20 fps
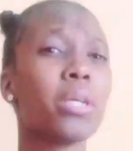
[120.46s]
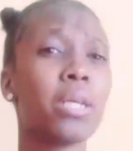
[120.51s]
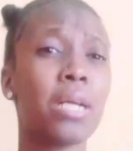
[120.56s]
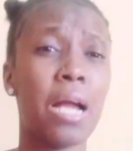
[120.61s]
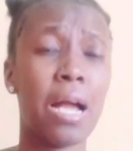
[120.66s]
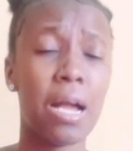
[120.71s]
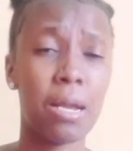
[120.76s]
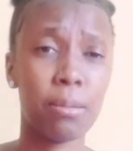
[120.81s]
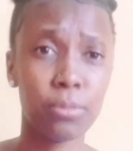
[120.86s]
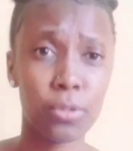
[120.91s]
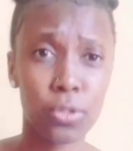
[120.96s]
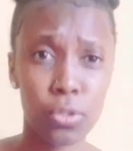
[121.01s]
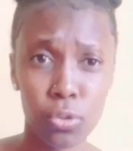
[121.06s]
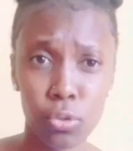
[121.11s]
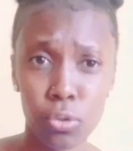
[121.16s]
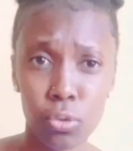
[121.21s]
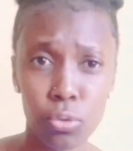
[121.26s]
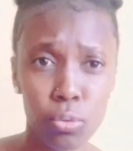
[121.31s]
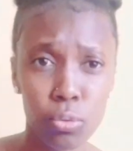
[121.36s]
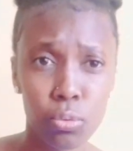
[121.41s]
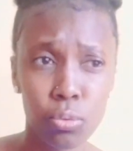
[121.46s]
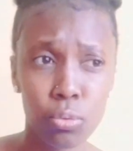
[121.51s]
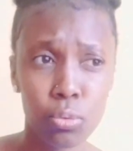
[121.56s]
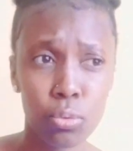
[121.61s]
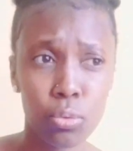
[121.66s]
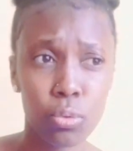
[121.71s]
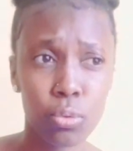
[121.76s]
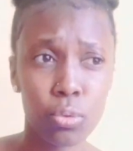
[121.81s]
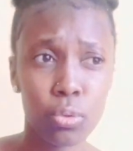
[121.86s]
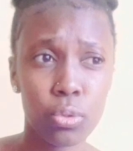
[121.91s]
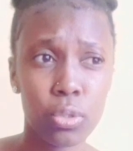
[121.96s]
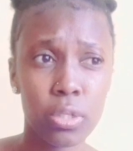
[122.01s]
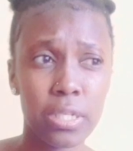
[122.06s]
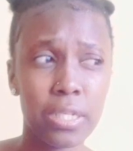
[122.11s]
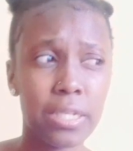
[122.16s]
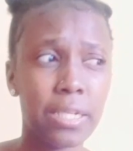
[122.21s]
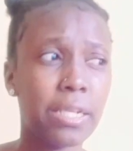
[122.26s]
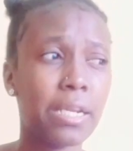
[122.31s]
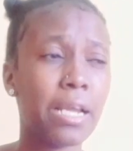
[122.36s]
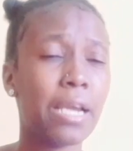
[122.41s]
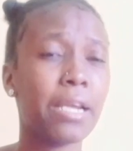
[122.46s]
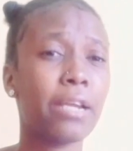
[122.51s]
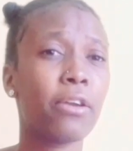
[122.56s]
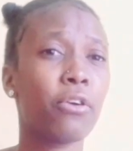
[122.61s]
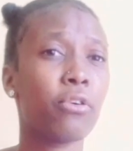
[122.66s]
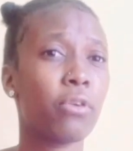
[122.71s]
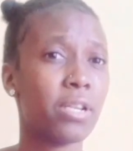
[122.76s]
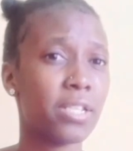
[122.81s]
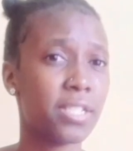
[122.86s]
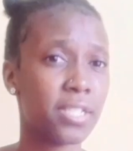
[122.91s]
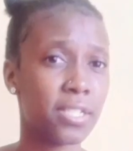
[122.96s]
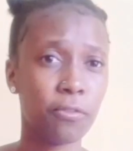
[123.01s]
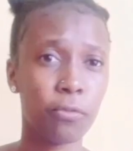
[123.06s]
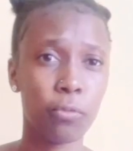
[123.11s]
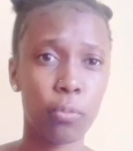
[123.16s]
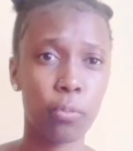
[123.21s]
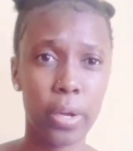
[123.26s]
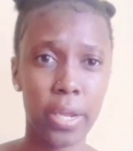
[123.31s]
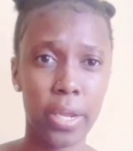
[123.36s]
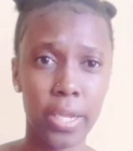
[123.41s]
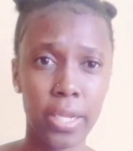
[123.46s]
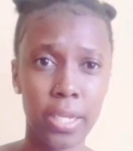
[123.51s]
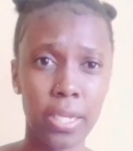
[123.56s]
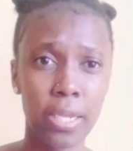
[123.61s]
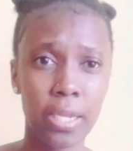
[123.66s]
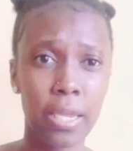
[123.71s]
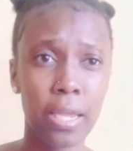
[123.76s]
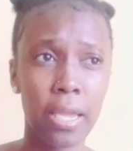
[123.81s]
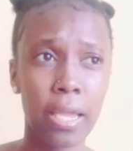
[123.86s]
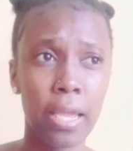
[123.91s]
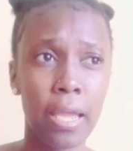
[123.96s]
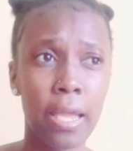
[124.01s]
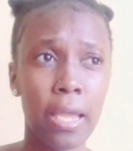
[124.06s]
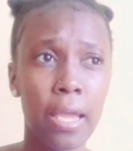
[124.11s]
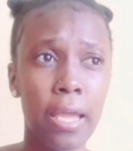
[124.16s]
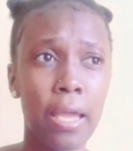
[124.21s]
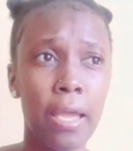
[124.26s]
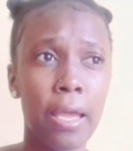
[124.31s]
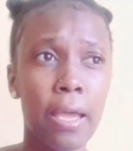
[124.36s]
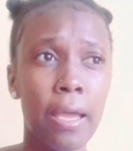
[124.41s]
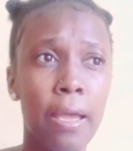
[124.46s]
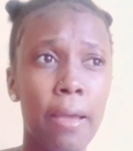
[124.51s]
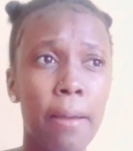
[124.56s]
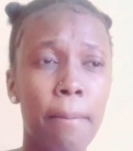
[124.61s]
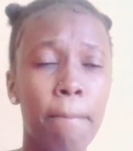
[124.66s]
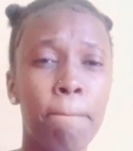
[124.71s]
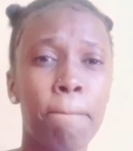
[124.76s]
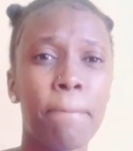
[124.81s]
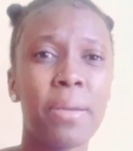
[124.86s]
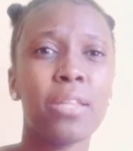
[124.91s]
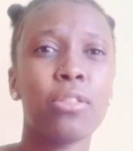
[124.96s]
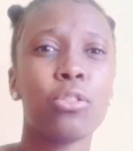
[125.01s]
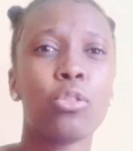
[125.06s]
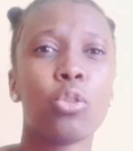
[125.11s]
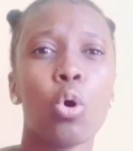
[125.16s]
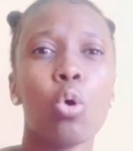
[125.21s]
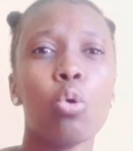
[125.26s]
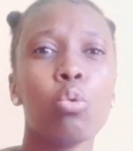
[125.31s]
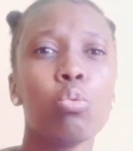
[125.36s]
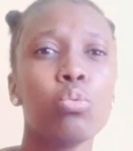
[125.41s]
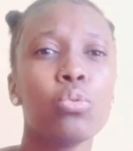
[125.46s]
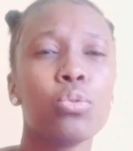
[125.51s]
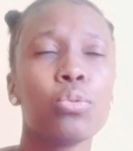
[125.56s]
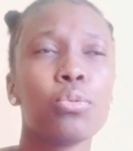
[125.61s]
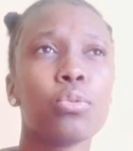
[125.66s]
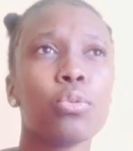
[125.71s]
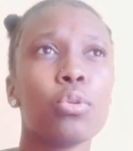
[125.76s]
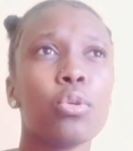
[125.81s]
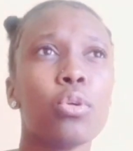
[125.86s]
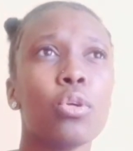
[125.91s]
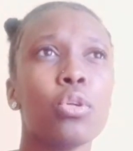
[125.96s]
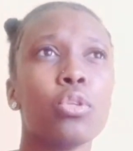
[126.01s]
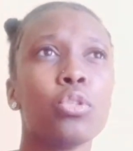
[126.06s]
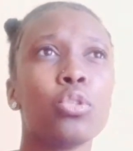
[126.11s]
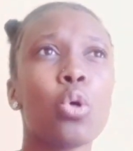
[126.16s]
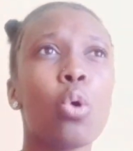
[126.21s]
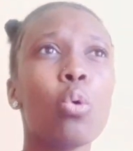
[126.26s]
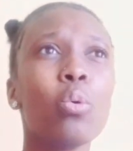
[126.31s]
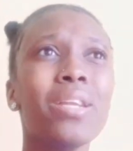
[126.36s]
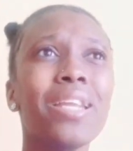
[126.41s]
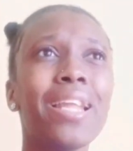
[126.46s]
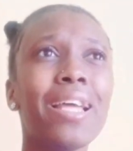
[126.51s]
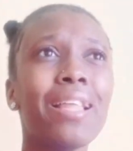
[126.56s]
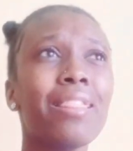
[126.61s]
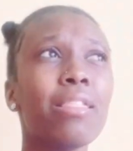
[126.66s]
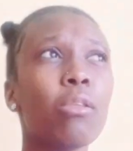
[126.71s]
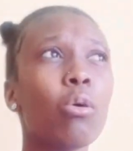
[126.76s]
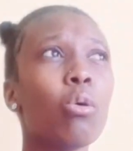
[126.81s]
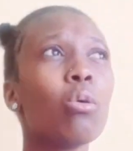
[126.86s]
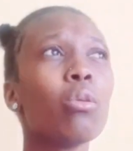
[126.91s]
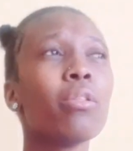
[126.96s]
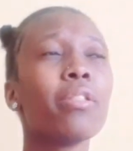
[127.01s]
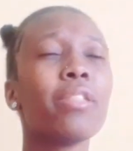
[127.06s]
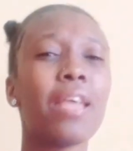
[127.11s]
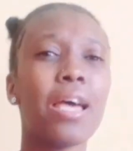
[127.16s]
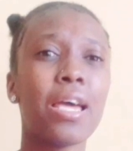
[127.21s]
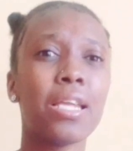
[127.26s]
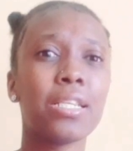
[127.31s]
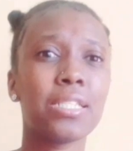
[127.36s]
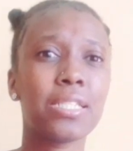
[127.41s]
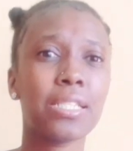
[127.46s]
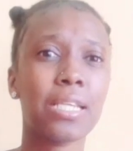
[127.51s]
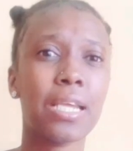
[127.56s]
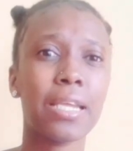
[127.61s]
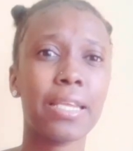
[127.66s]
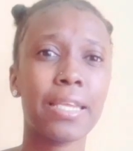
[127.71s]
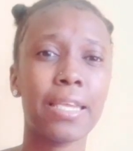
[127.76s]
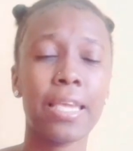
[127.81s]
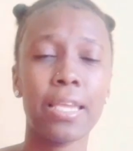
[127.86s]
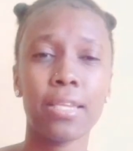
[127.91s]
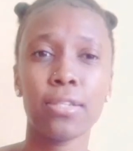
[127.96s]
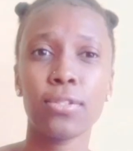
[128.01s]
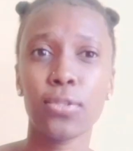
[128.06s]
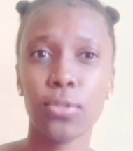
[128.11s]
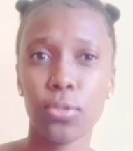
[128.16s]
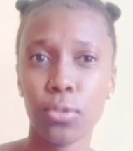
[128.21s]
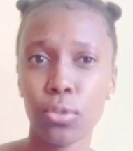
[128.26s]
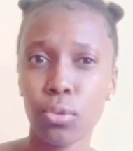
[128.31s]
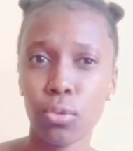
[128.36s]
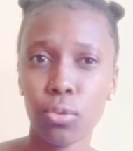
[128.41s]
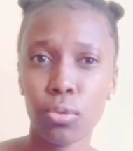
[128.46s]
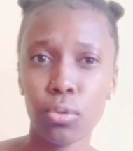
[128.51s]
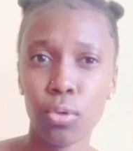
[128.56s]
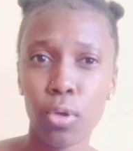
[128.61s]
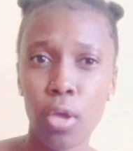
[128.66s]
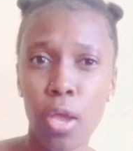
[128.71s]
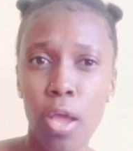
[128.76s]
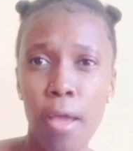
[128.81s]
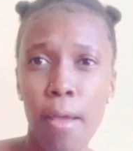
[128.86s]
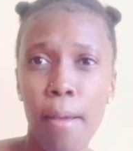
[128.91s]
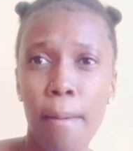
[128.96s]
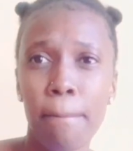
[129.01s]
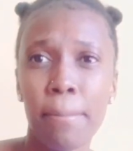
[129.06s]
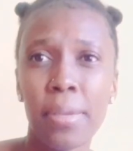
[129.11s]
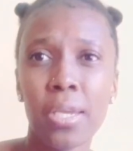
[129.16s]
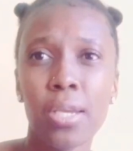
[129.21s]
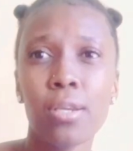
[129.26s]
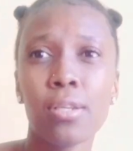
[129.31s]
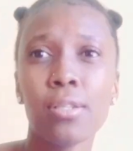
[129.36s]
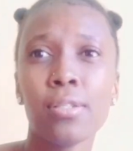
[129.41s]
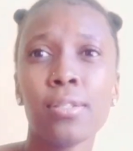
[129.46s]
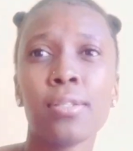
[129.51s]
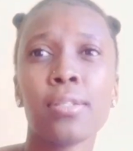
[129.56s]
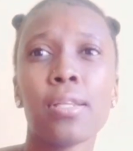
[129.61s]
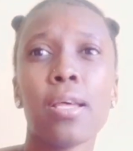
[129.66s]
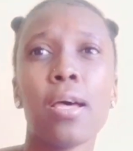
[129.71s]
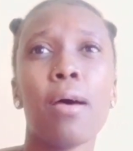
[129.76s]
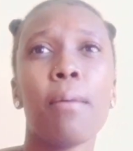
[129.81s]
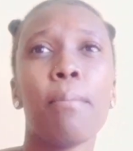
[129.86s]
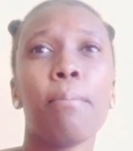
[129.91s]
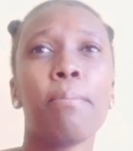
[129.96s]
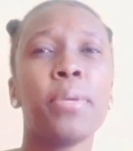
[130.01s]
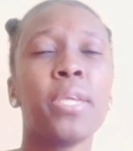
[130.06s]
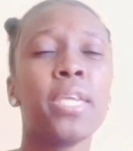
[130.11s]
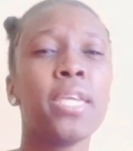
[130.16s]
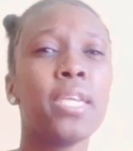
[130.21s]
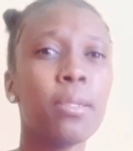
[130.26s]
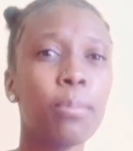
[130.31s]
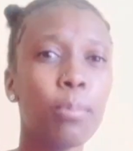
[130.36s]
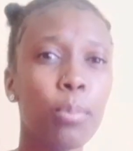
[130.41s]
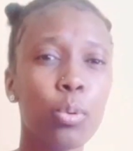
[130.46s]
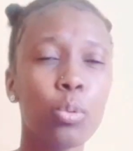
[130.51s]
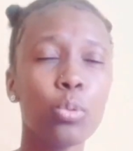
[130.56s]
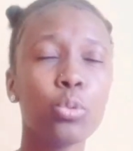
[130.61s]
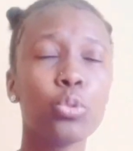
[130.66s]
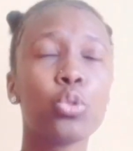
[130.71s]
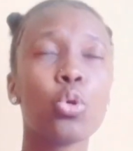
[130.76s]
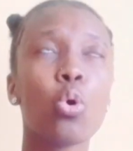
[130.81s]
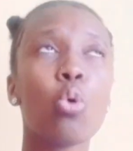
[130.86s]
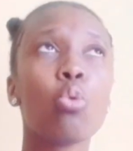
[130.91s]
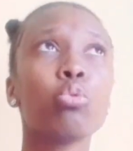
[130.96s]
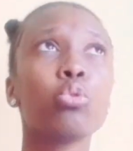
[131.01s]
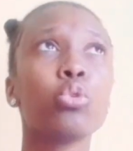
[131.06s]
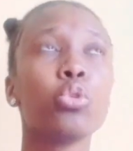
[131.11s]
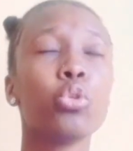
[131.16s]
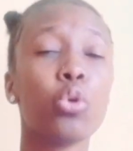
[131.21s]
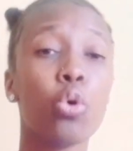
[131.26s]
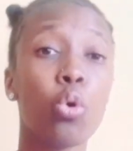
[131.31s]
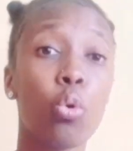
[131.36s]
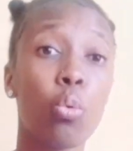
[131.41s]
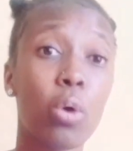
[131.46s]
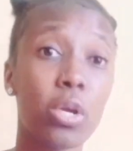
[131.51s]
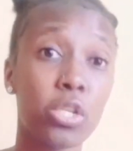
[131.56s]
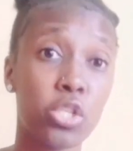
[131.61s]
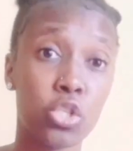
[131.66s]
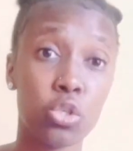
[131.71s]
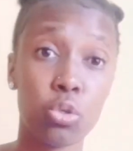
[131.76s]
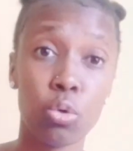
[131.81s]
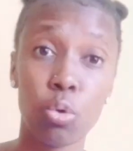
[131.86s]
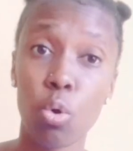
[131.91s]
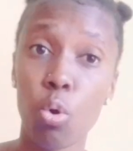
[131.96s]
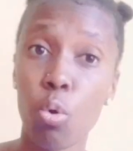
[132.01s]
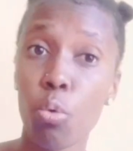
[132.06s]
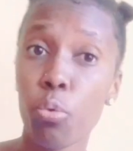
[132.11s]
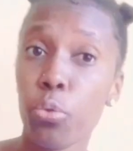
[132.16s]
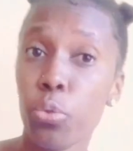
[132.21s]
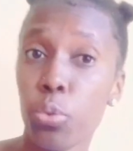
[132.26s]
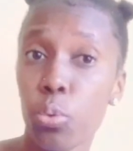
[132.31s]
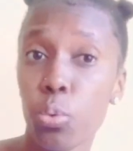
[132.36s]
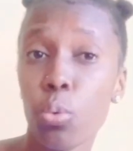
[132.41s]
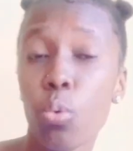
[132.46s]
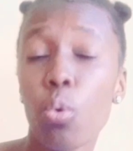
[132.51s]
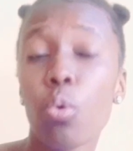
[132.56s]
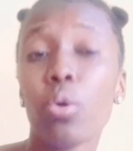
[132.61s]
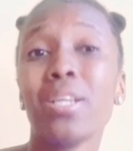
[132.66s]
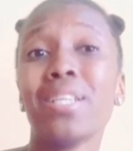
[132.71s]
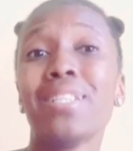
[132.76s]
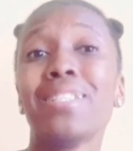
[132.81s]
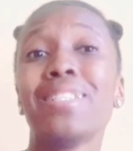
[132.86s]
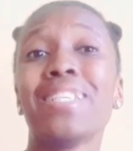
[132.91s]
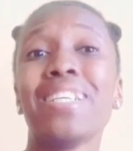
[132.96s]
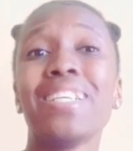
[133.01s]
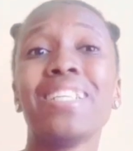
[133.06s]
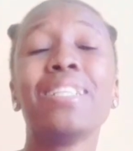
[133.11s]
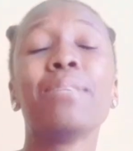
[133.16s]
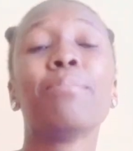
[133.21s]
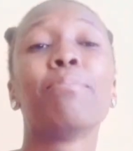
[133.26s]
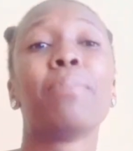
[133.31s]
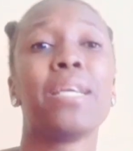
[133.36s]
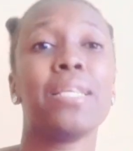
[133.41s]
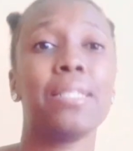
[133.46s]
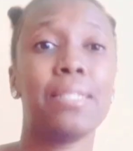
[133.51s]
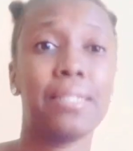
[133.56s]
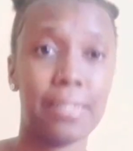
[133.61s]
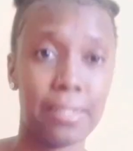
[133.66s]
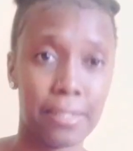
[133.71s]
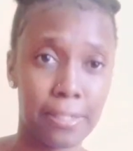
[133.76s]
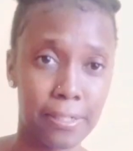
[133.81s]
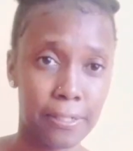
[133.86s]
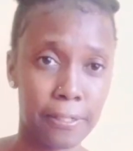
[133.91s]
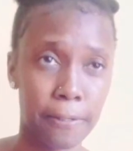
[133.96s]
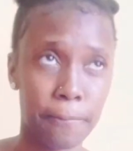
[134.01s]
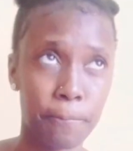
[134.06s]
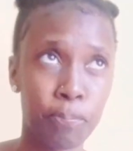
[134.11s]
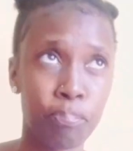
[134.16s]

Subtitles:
come to you in an aggressive way, but those, don't let all that get to you, because people don't know what you go through on a daily basis.